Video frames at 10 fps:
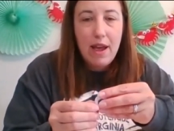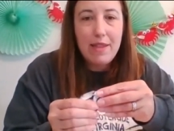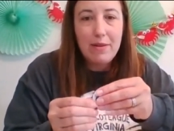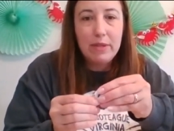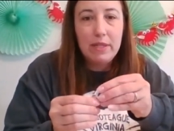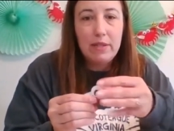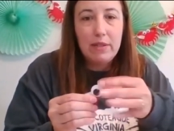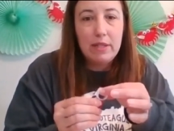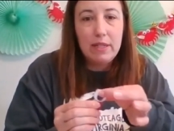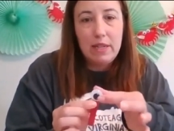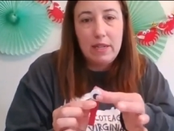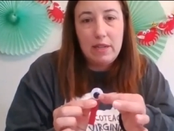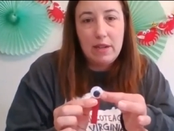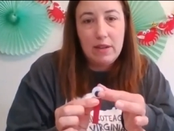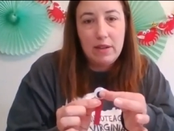and then it was still
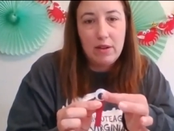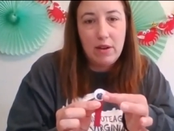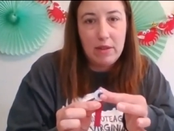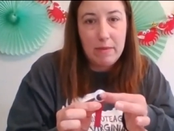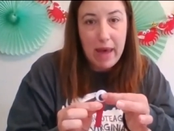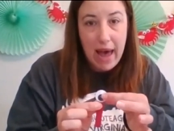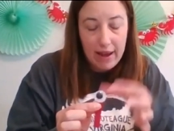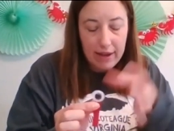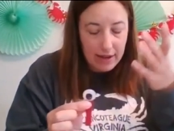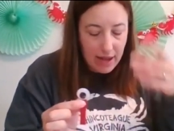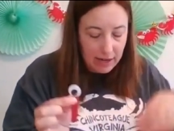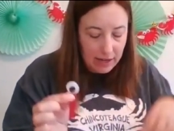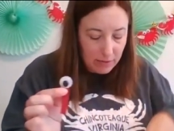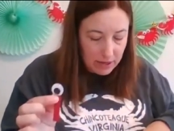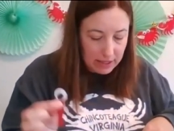sticky on the back and I
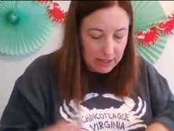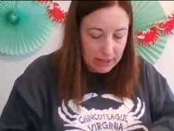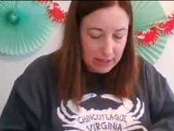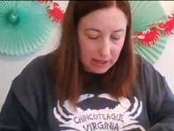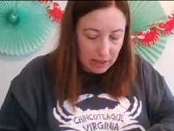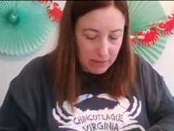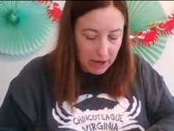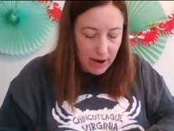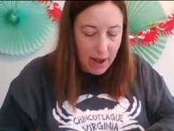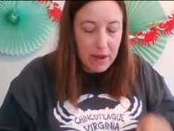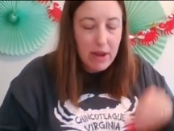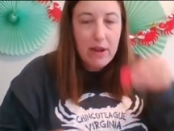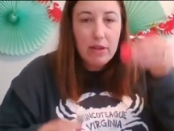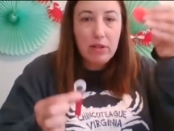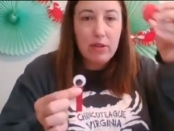didn't want it to stick to my crab.
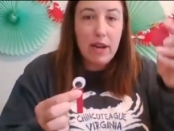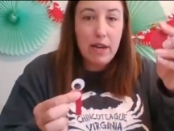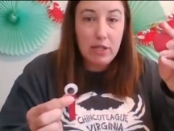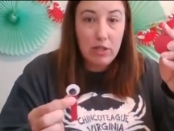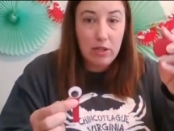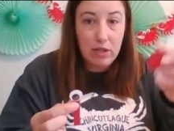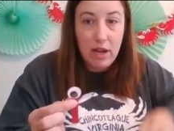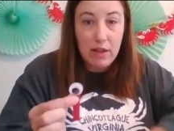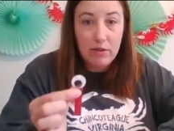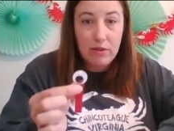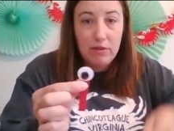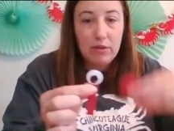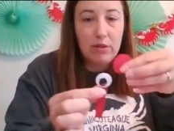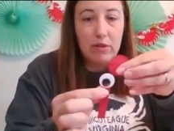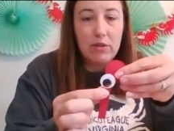So then I just took another little
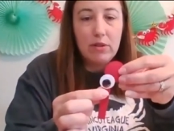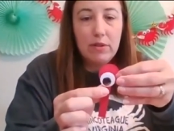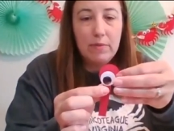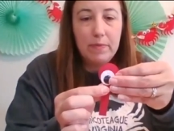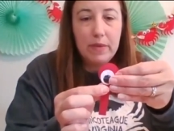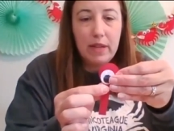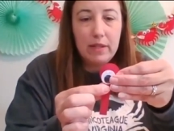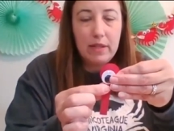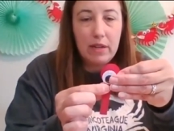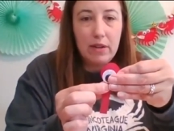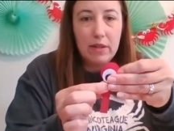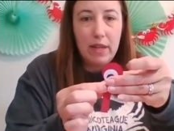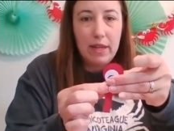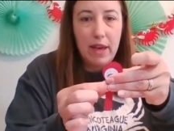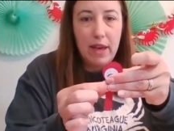circle and stuck it on
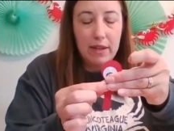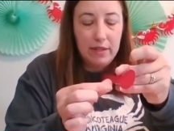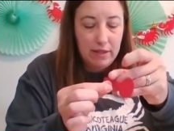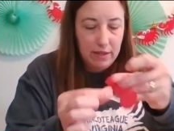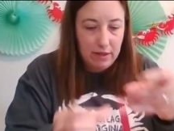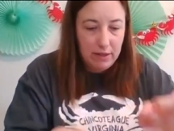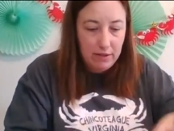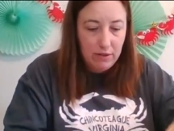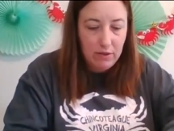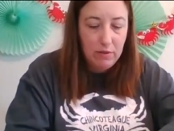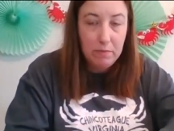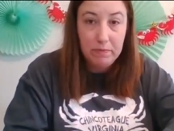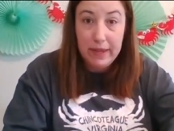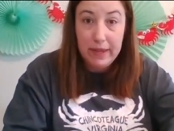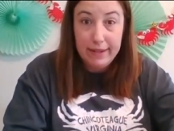like that. Oop,
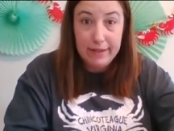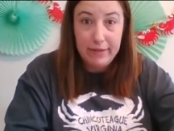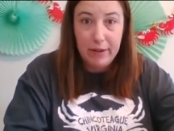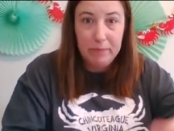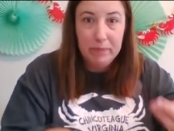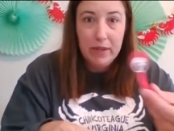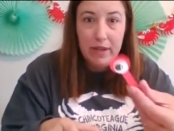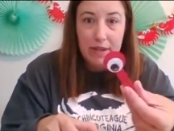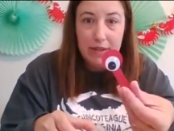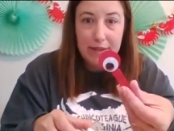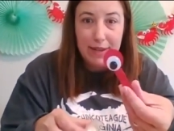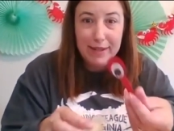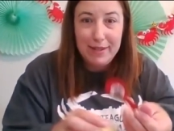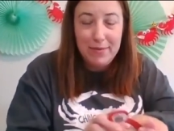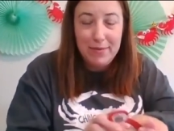and it just fell like
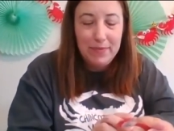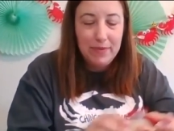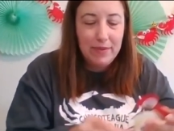so.